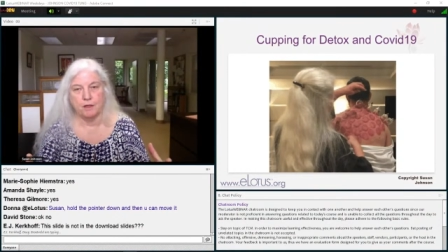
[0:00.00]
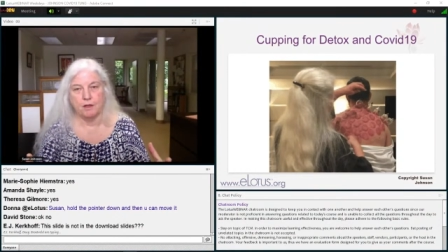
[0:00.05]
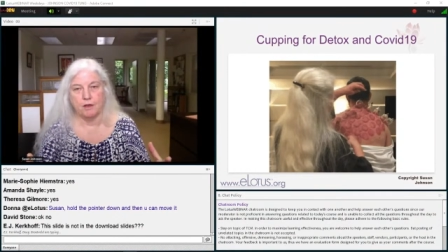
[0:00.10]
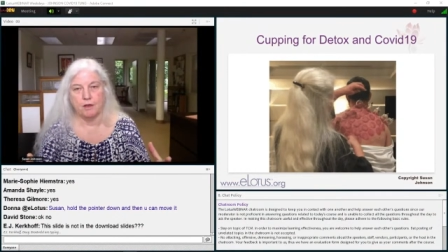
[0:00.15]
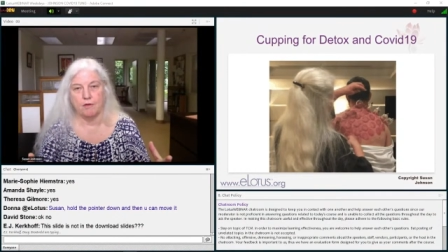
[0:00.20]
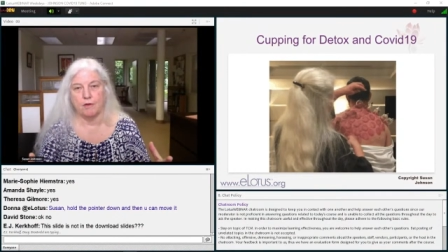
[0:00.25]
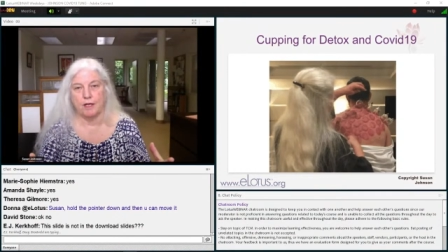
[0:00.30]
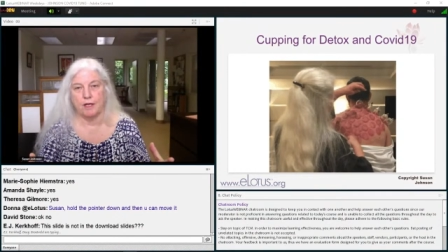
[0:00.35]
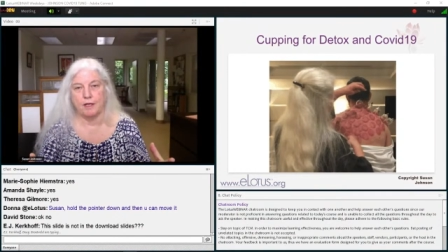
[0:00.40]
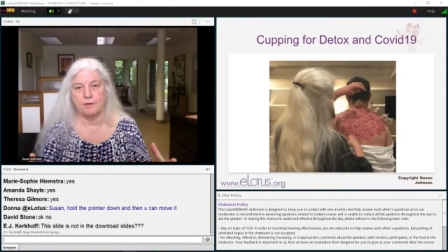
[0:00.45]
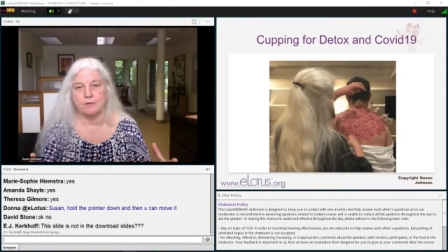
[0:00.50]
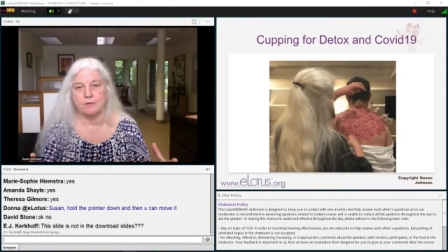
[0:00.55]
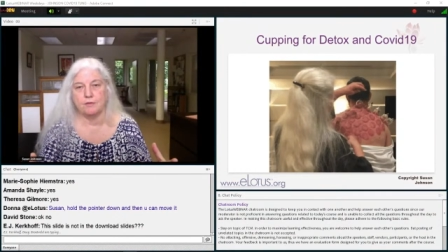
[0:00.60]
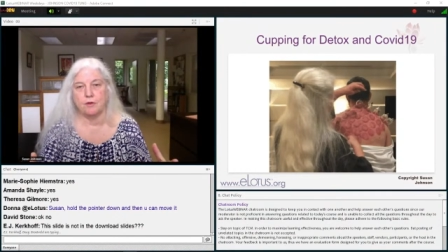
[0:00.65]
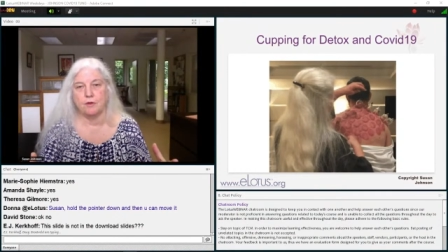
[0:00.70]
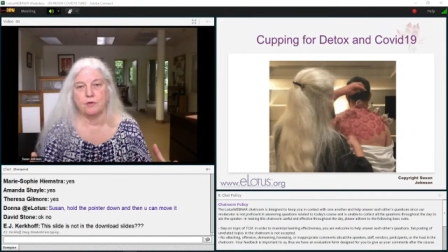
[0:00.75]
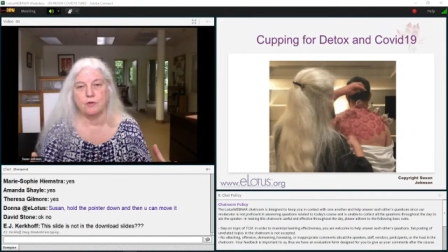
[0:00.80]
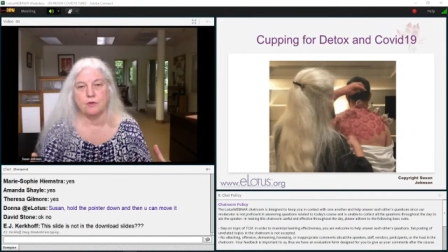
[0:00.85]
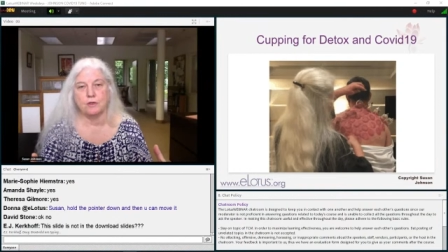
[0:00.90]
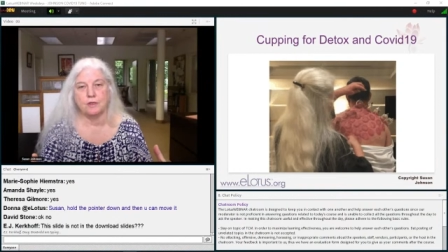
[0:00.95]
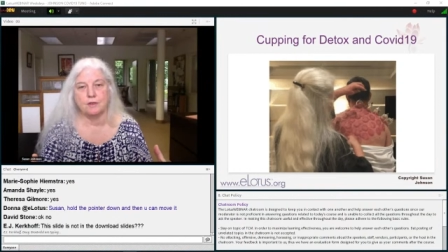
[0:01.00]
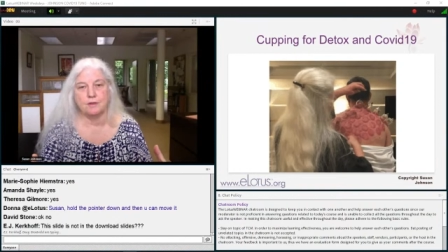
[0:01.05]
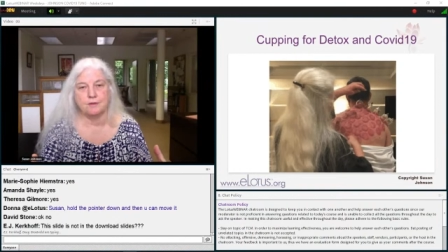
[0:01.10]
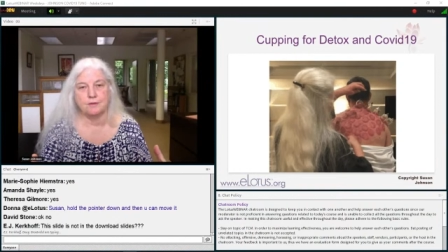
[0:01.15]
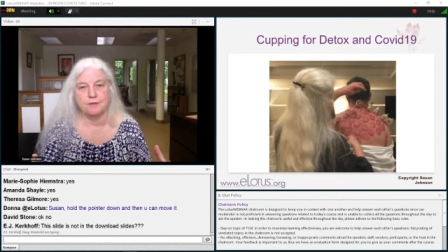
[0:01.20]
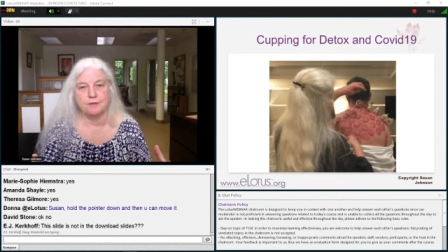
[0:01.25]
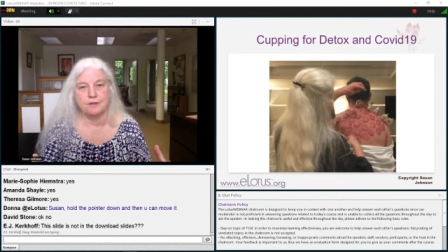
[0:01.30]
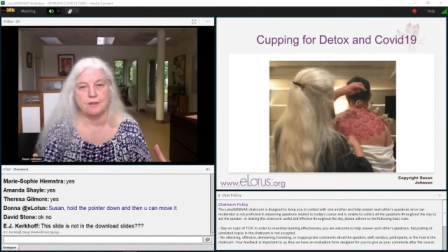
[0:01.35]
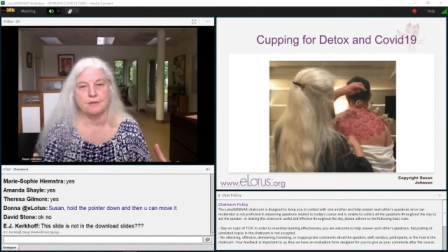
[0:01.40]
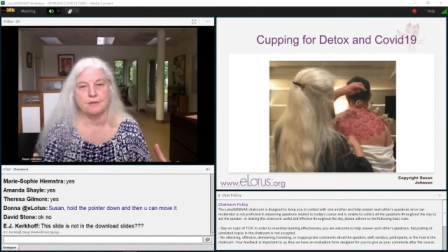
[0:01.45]
All right, so you're going to
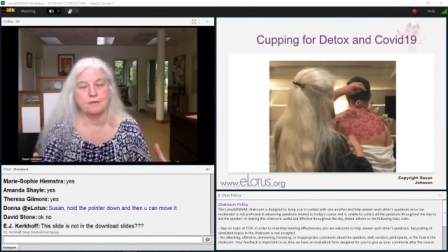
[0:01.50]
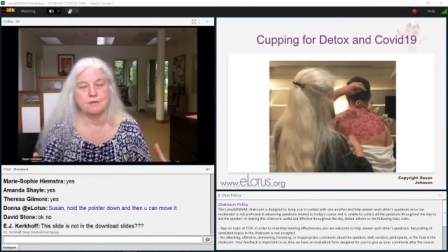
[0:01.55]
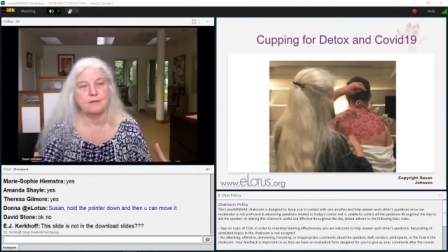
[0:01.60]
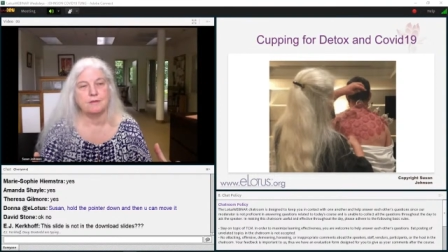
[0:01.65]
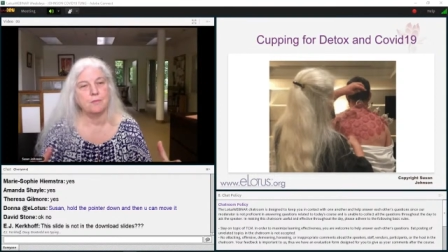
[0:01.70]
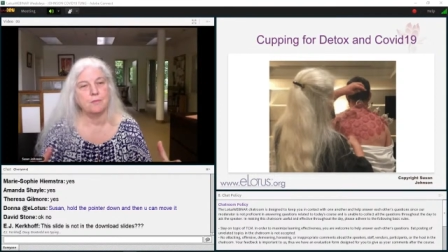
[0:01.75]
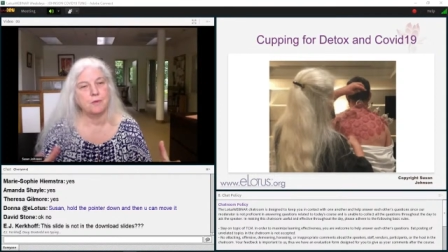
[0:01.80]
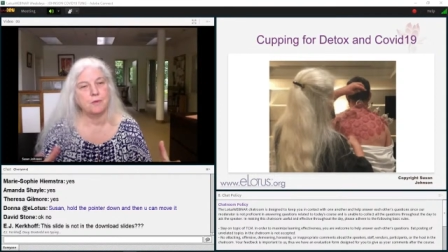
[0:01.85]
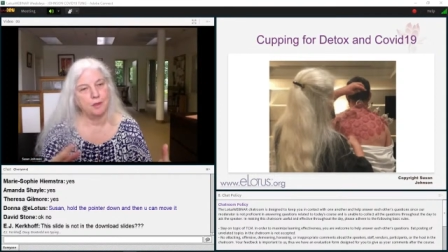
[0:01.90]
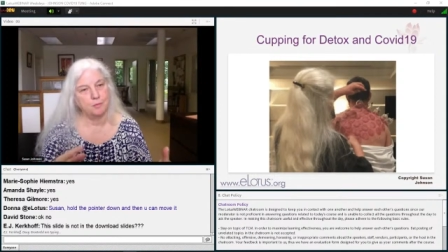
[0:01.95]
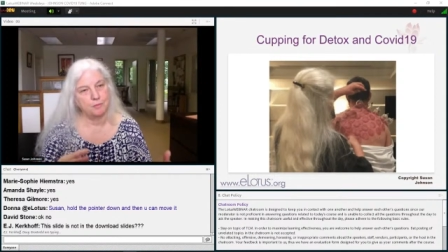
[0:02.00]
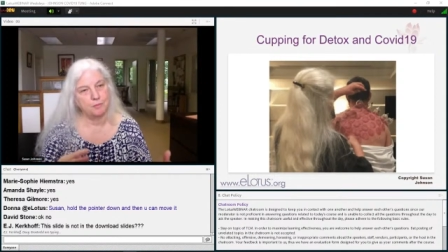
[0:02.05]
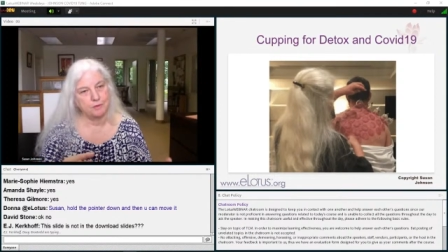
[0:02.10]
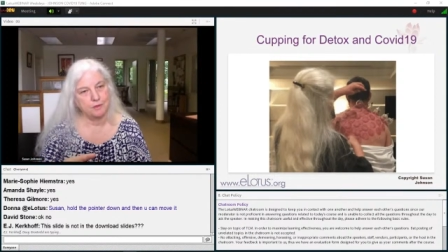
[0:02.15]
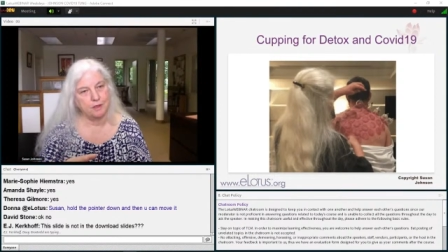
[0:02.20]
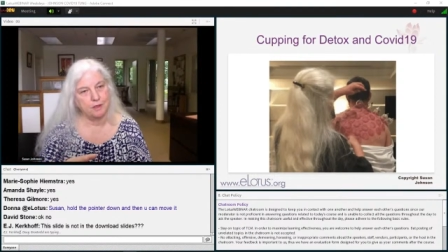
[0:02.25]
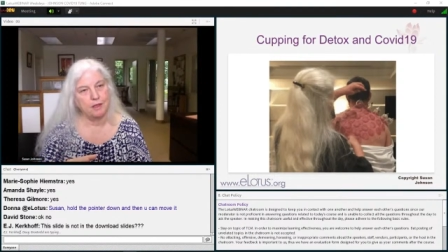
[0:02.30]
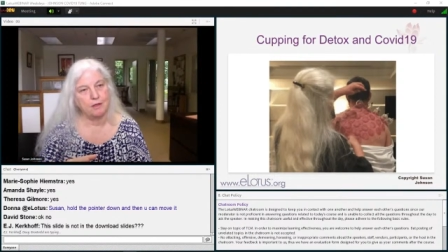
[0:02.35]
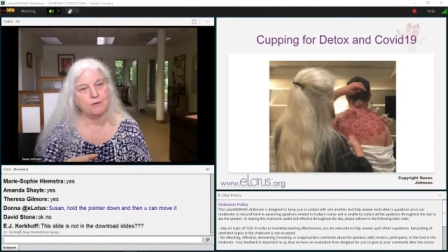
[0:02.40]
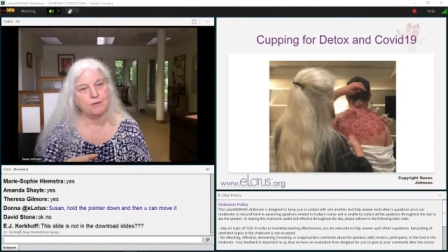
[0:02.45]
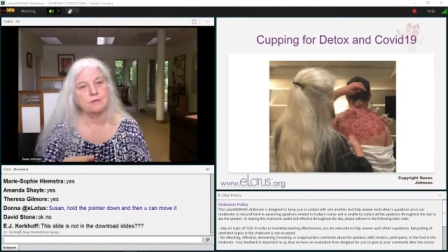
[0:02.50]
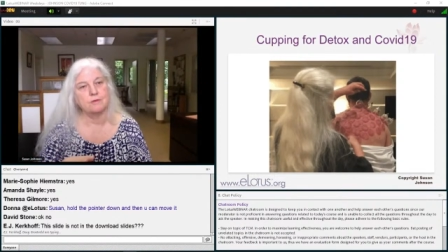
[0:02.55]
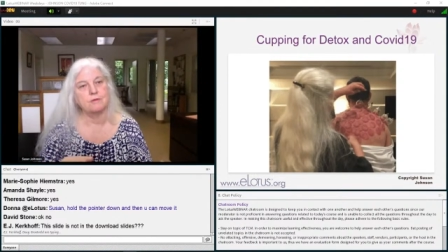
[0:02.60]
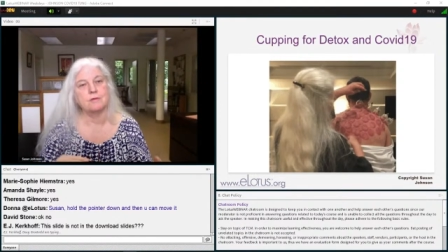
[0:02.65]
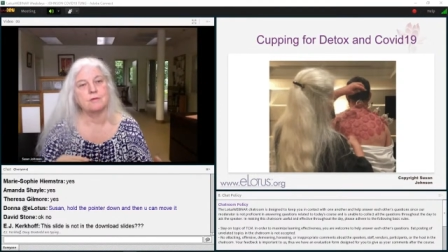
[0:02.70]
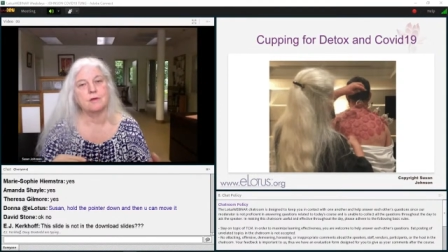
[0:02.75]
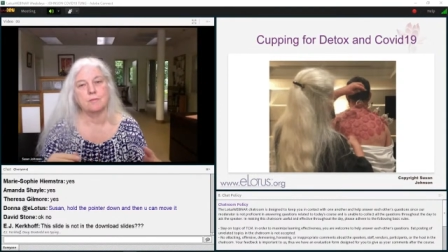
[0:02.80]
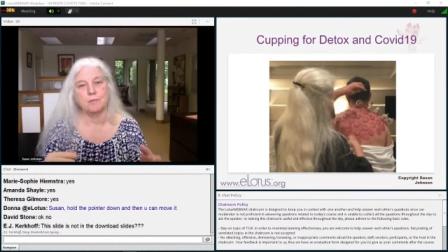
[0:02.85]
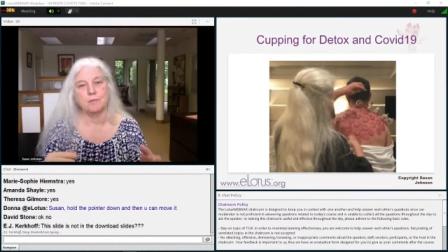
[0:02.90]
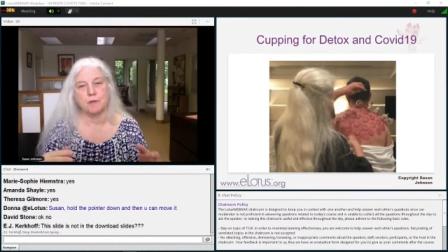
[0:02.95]
see that some cups color and
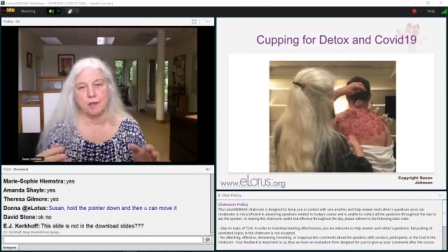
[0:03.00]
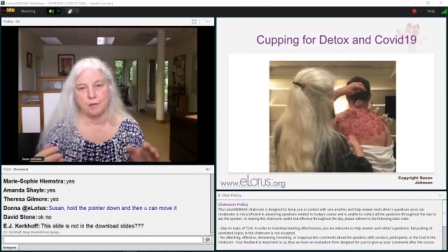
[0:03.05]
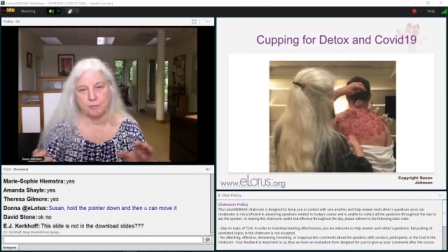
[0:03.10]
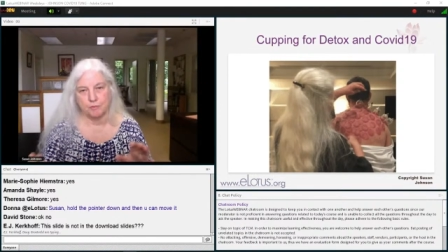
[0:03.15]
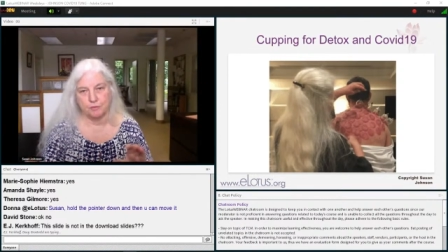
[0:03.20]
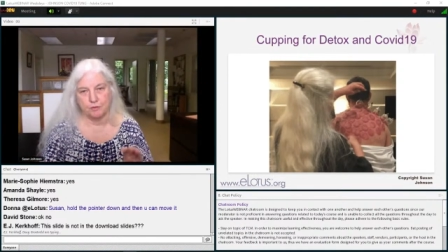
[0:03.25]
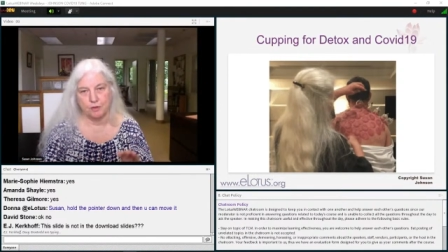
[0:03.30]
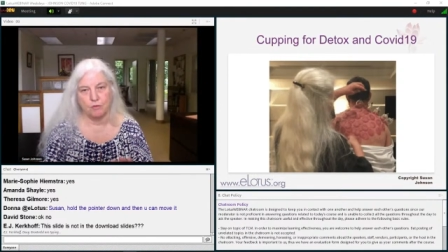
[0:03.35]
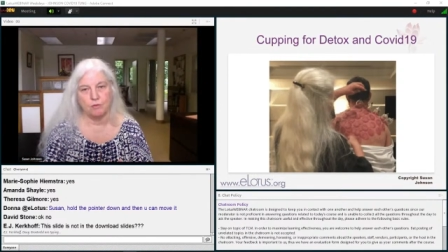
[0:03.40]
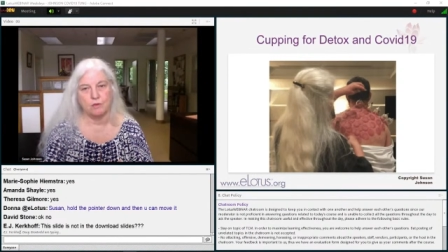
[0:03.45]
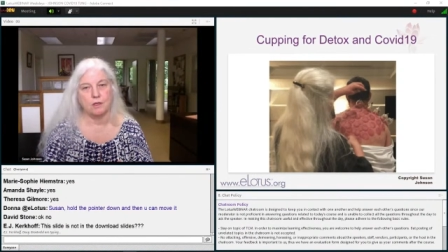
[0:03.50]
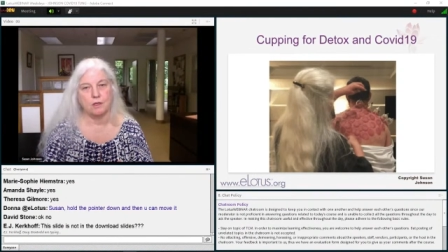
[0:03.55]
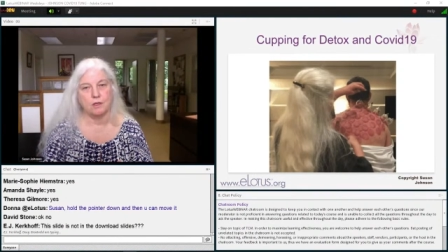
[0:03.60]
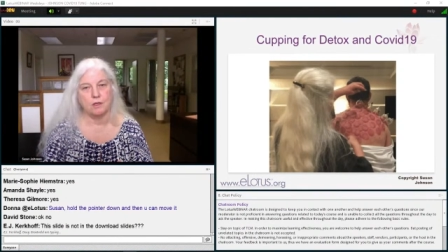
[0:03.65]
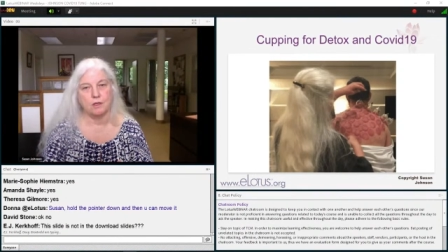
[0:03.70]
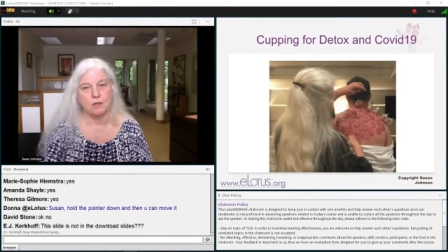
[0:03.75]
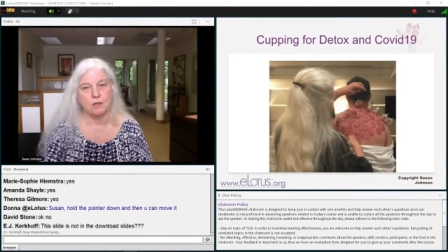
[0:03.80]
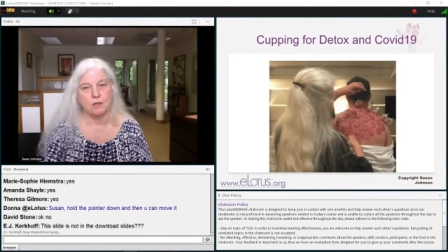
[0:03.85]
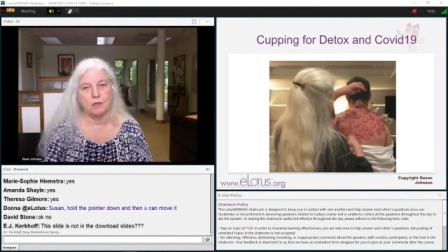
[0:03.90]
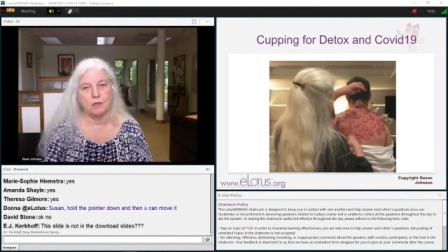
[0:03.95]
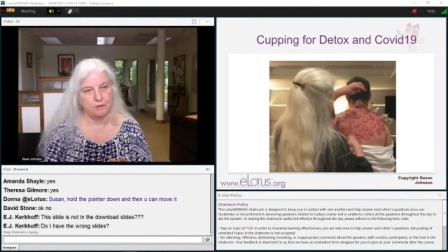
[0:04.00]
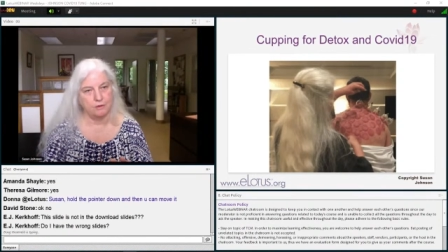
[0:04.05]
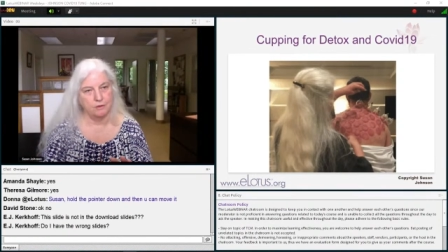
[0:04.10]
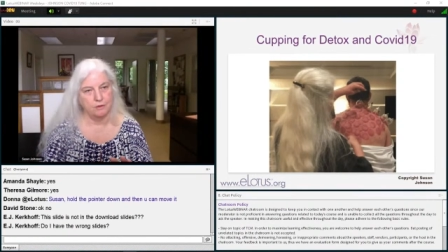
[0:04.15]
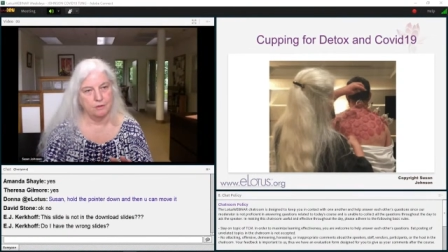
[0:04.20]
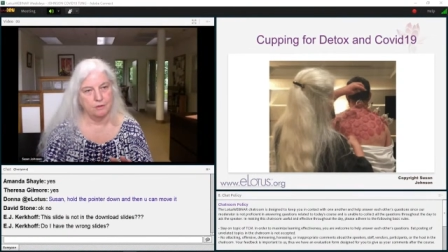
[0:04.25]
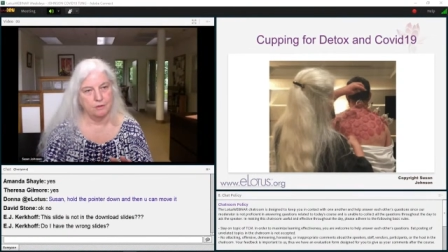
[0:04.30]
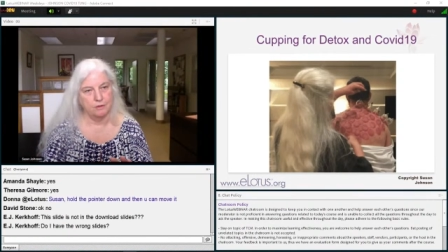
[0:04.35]
some cups don't color.